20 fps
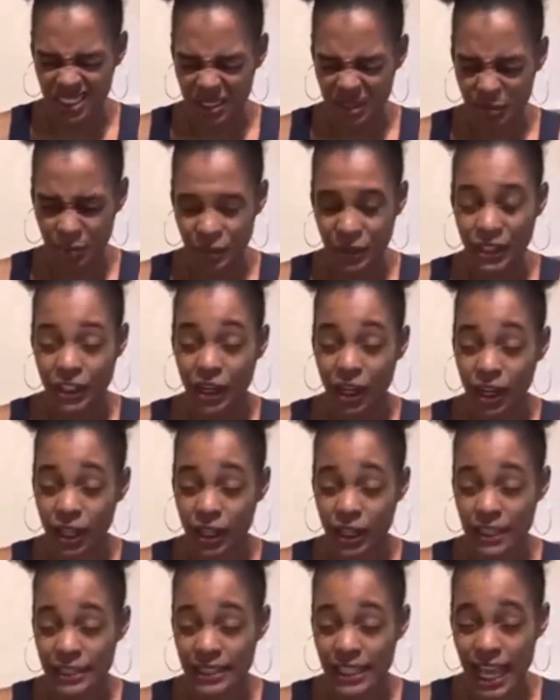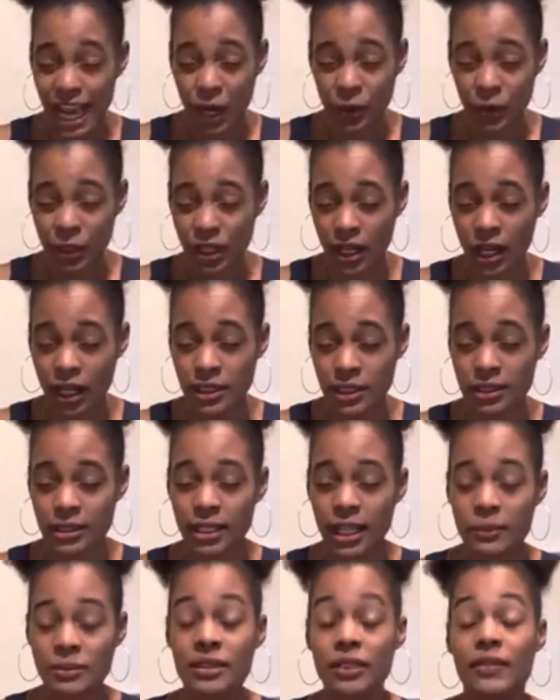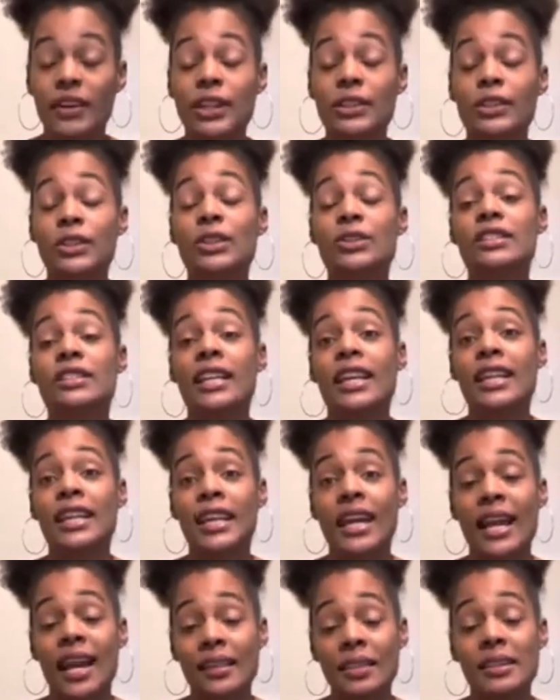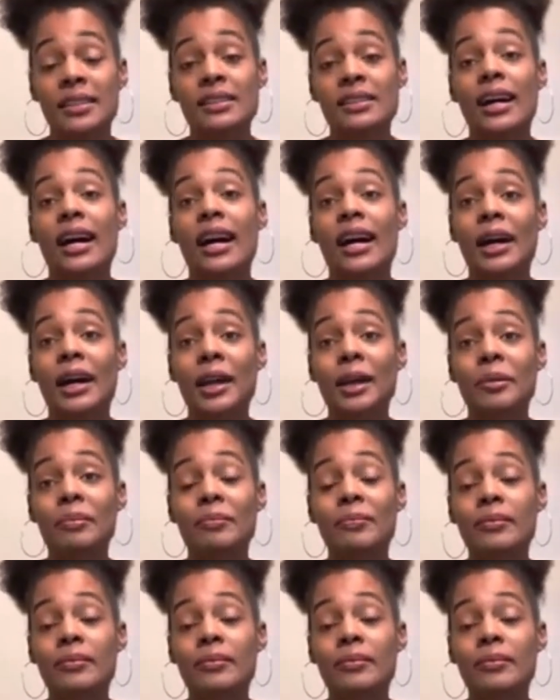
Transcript: beyond our concepts of understanding at this time.